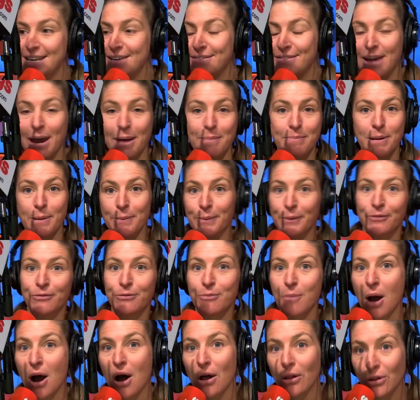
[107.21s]
got people from
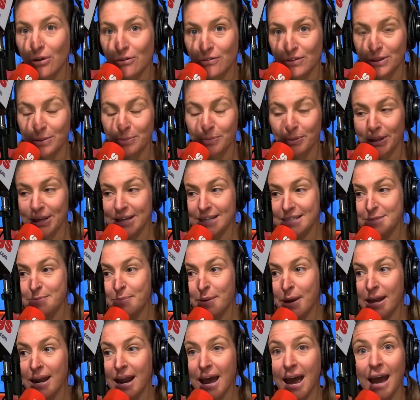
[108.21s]
all over the place Ugh.
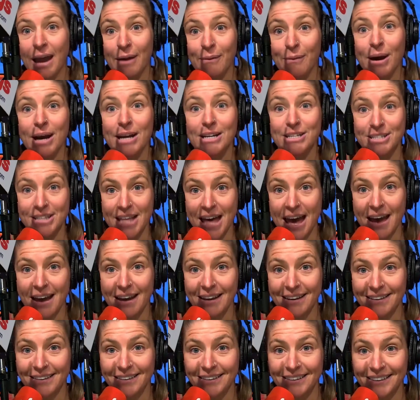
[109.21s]
but i watched
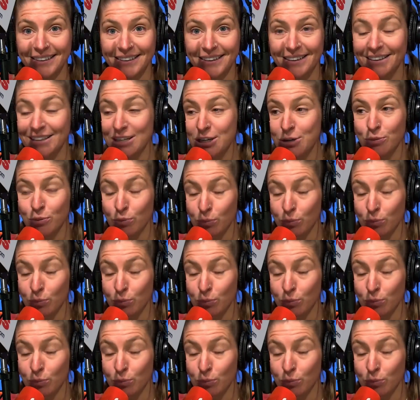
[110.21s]
that did,